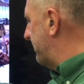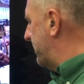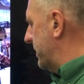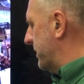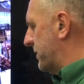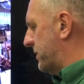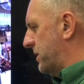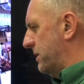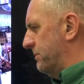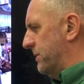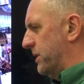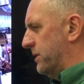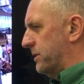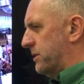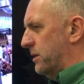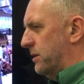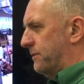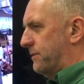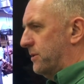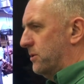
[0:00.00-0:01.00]
a bit similar, I
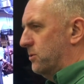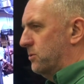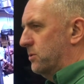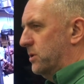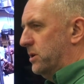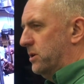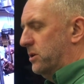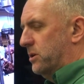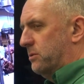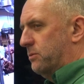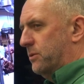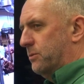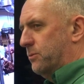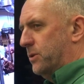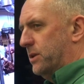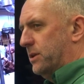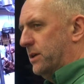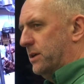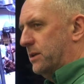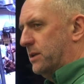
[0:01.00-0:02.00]
don't know if you all heard
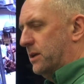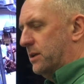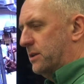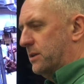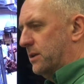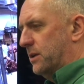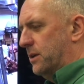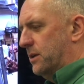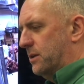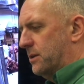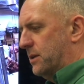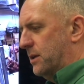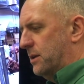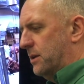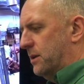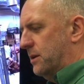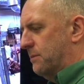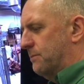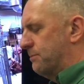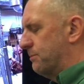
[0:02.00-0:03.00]
when they did the
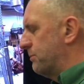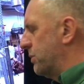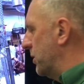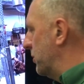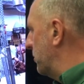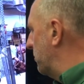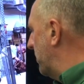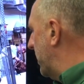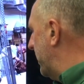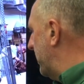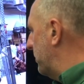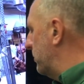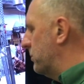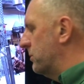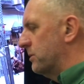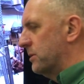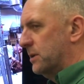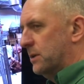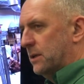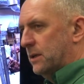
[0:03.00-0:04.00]
blue whale
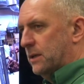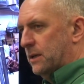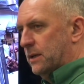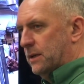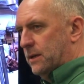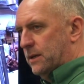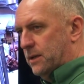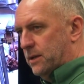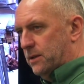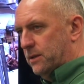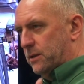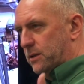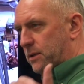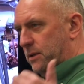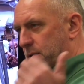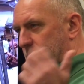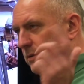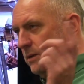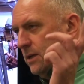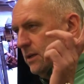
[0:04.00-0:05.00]
in
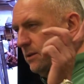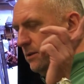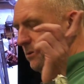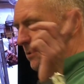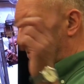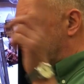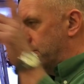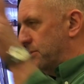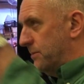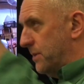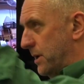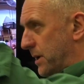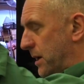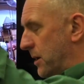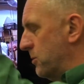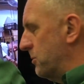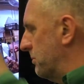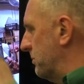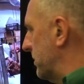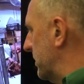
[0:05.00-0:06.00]
the
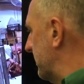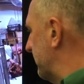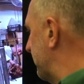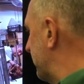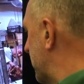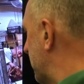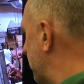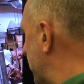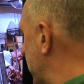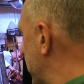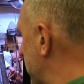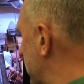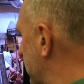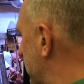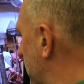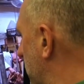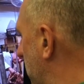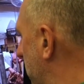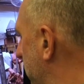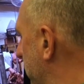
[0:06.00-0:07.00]
Hope, the
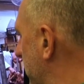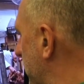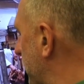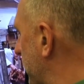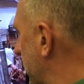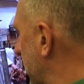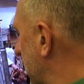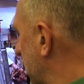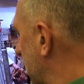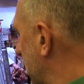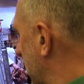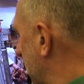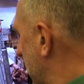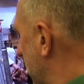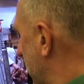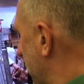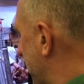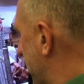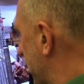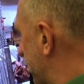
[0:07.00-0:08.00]
main whale,
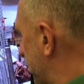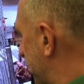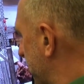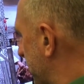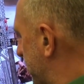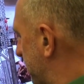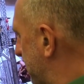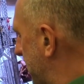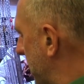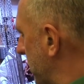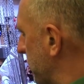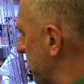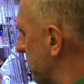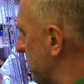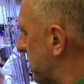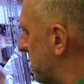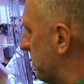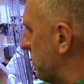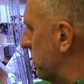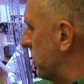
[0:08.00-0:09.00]
the
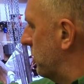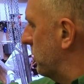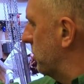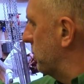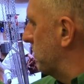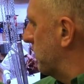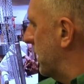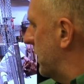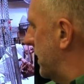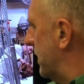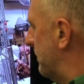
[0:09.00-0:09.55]
bones were all